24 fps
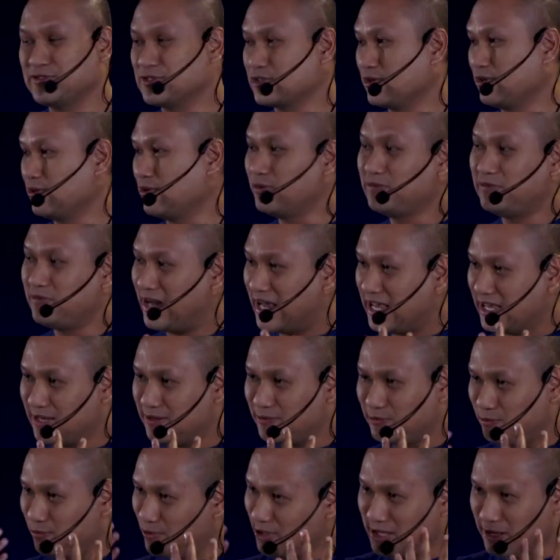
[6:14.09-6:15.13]
So,
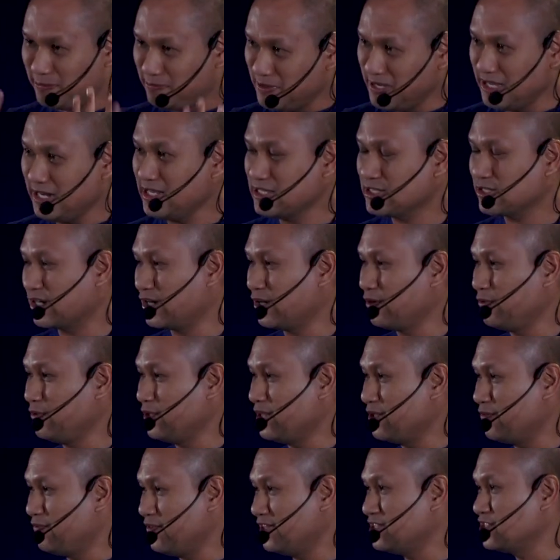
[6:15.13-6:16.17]
with a penis or
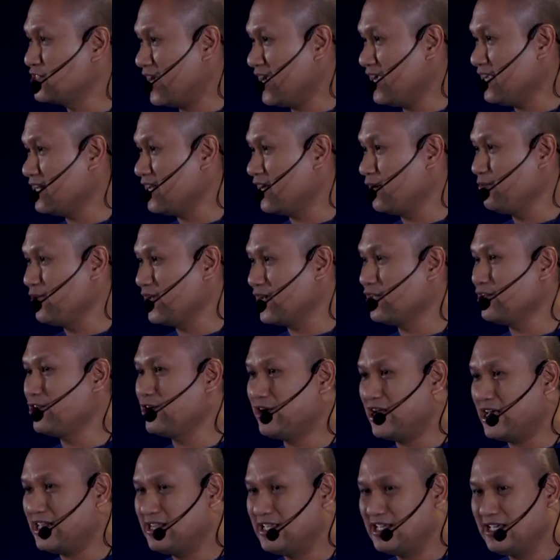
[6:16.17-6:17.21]
with the vagina, we can
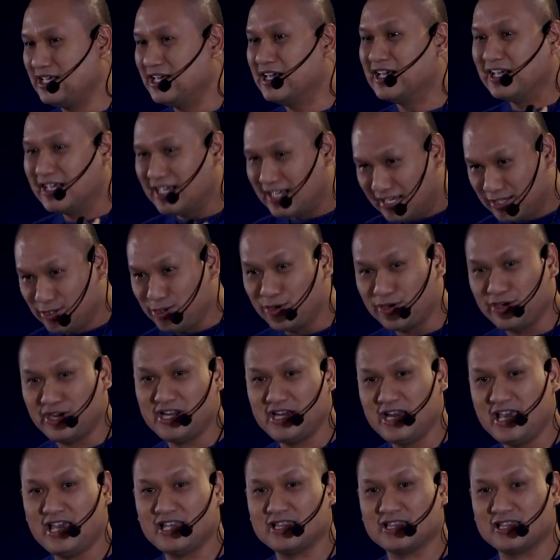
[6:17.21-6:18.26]
already
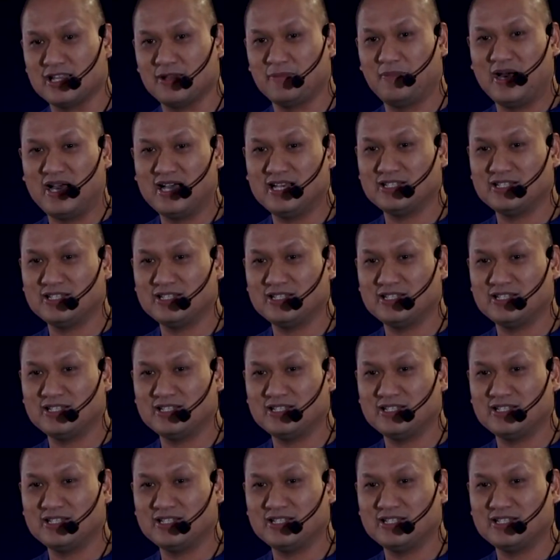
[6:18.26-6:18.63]
urinate, di ba?